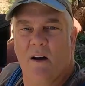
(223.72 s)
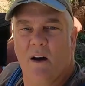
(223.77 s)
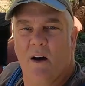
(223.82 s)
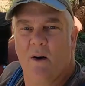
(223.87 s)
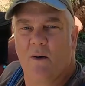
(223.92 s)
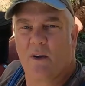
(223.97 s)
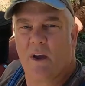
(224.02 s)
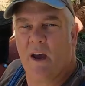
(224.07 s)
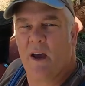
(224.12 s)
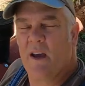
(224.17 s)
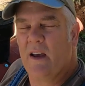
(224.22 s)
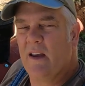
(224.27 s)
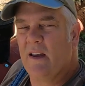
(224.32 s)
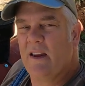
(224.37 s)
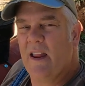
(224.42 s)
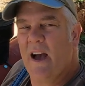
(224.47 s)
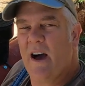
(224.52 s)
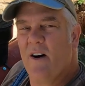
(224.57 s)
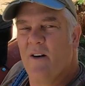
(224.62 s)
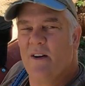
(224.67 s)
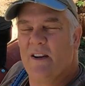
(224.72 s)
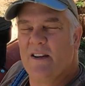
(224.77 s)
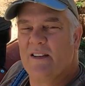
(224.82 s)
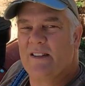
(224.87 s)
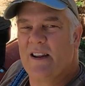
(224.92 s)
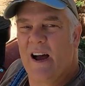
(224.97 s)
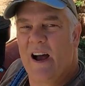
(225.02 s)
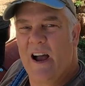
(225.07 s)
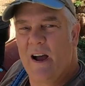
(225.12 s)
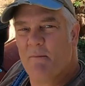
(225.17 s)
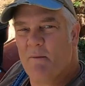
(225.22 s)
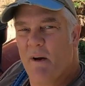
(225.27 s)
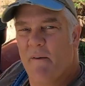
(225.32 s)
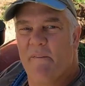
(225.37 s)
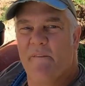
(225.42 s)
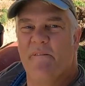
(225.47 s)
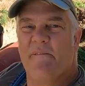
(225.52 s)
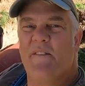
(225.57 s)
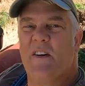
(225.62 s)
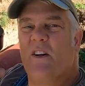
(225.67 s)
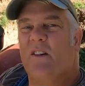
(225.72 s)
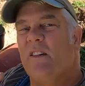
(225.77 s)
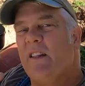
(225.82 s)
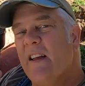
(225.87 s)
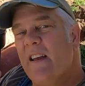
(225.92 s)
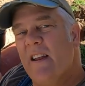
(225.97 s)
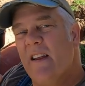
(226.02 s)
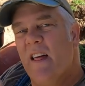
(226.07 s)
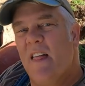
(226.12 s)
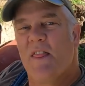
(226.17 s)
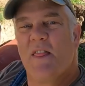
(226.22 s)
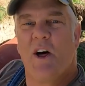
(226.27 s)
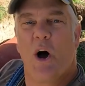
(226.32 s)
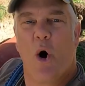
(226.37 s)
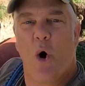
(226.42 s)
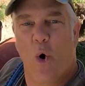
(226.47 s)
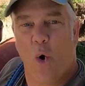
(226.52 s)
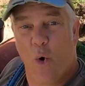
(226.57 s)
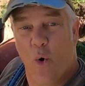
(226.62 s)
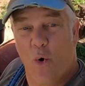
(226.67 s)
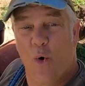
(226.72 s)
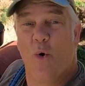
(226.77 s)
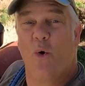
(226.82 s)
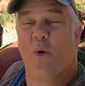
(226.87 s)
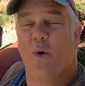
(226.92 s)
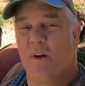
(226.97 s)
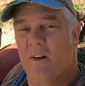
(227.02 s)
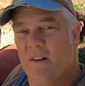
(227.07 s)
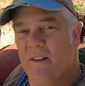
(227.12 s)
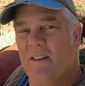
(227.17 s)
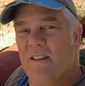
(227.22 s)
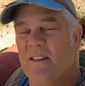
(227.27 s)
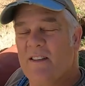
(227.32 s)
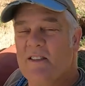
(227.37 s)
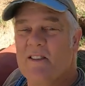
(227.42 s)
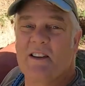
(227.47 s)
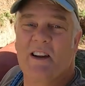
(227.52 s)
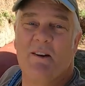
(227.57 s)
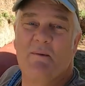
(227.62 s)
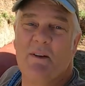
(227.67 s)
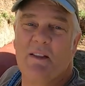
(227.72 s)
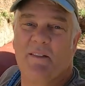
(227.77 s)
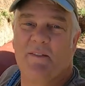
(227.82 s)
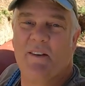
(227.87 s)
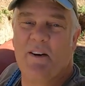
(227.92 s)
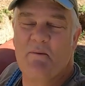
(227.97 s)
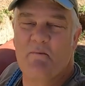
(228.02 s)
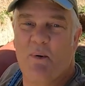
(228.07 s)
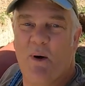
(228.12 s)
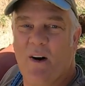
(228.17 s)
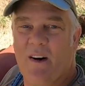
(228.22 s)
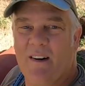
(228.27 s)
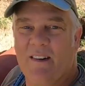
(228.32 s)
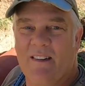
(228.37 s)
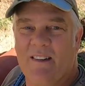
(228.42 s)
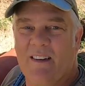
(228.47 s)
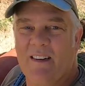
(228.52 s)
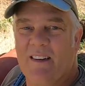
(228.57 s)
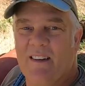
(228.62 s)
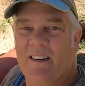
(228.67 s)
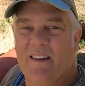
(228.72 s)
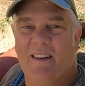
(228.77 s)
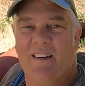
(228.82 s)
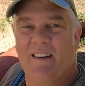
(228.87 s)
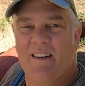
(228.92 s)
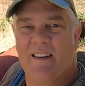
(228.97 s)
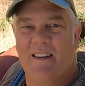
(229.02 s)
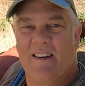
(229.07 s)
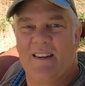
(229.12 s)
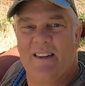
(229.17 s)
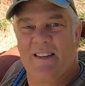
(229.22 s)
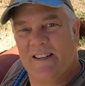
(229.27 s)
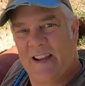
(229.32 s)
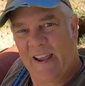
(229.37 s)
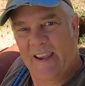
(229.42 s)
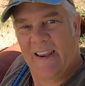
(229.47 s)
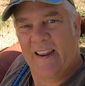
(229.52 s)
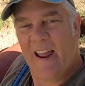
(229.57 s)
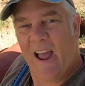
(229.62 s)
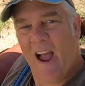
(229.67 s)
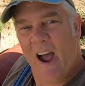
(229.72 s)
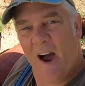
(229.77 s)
Okay, now it is time to fill in the hole. This is going to be the fun part. Check it